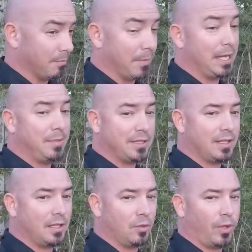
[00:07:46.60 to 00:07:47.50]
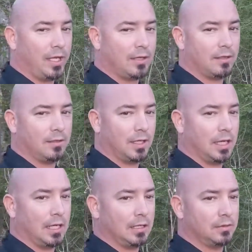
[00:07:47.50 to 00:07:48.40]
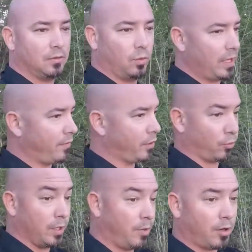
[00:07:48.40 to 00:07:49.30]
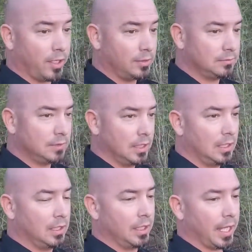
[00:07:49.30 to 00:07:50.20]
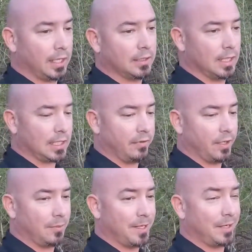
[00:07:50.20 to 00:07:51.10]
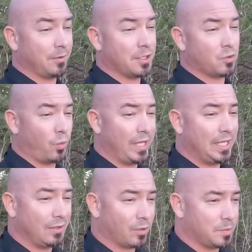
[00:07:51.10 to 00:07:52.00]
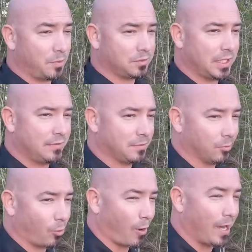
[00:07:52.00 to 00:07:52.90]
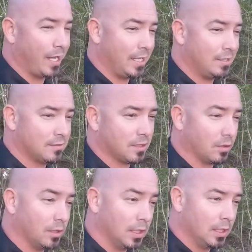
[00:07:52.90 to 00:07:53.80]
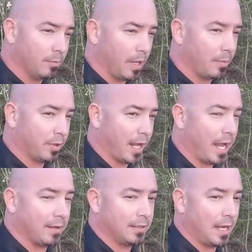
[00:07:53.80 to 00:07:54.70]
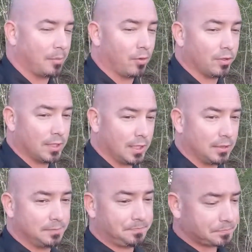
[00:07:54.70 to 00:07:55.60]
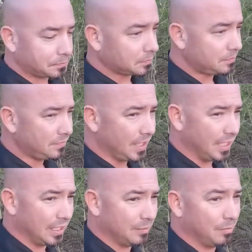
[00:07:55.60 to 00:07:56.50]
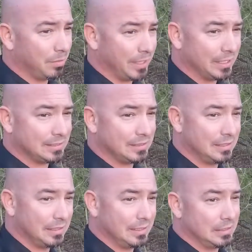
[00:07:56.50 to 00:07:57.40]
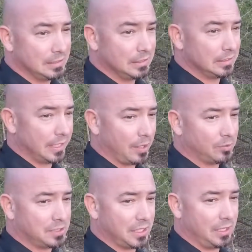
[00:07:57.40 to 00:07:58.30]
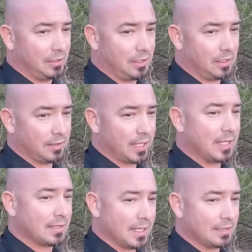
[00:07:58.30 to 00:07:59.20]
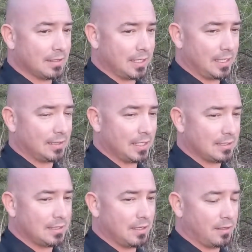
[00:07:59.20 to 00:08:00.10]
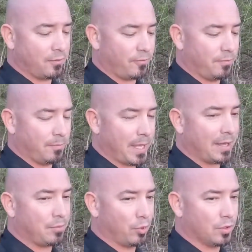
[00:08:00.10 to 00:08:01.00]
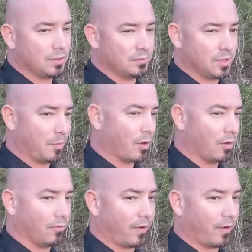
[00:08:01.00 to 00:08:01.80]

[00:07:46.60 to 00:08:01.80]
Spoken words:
maybe at the end of the week, we'll have all the rebar in, and I can give you an update. I know this weekend we're supposed to have some rain, so might put a damper on things. But yeah, we'll see. They can get that mat poured tomorrow